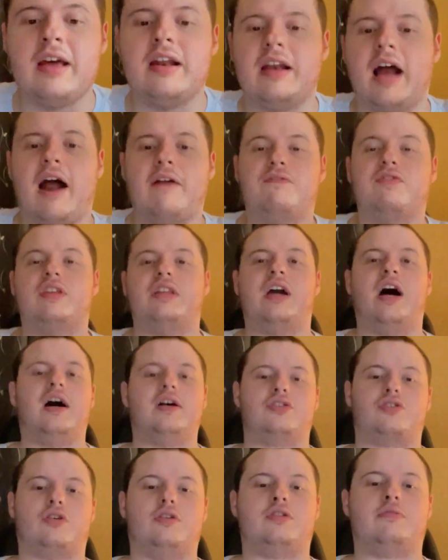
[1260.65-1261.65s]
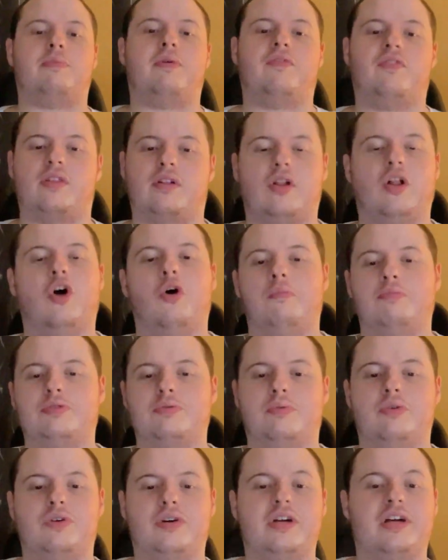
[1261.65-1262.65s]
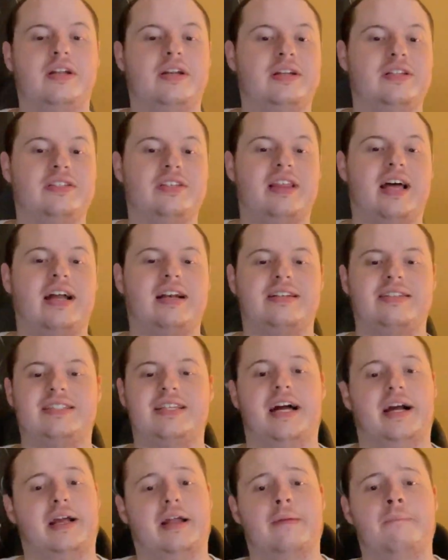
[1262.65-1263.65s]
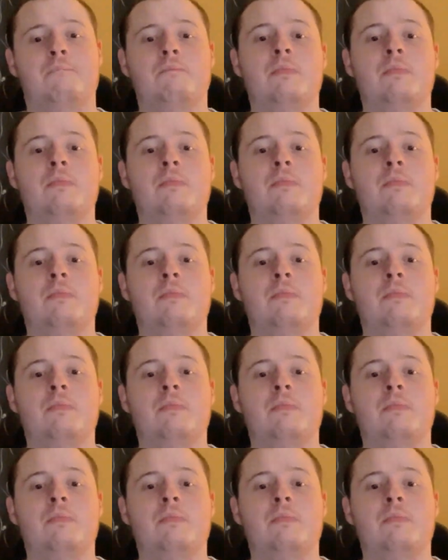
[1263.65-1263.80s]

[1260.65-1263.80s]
Not for the Oscars, but for the Globes. So we'll get into that in a second.